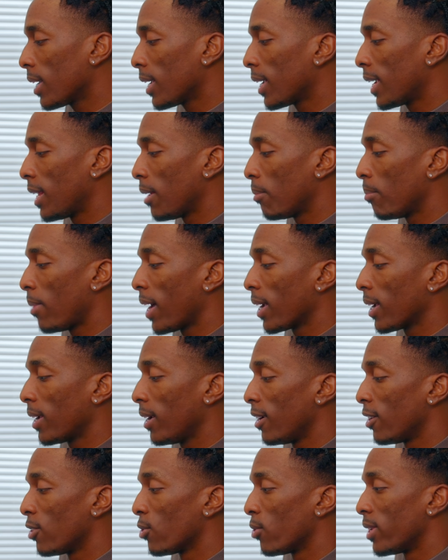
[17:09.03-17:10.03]
Getting back
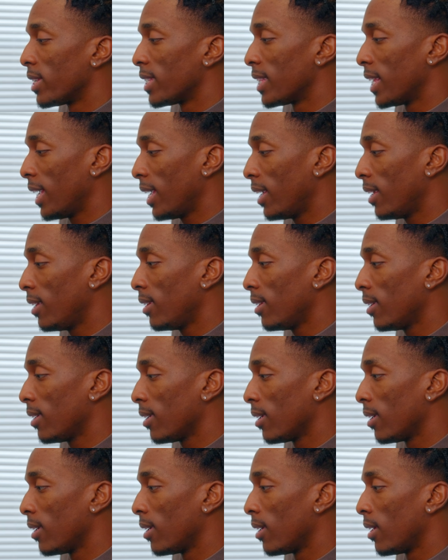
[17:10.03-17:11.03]
here towards the end,
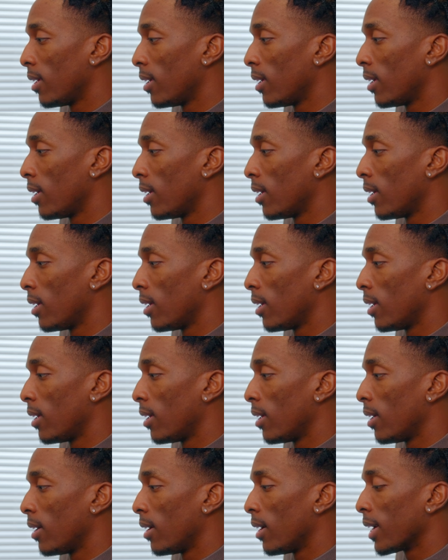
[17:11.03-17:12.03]

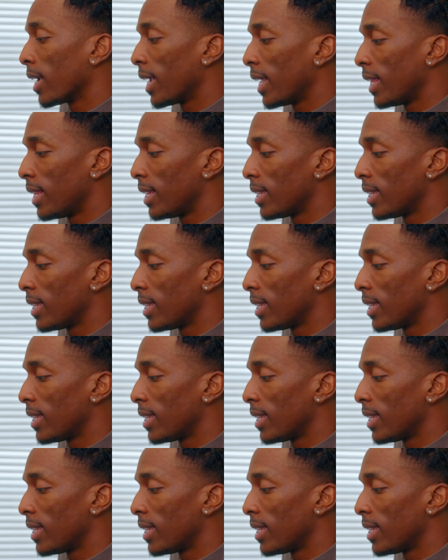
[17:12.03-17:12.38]
again,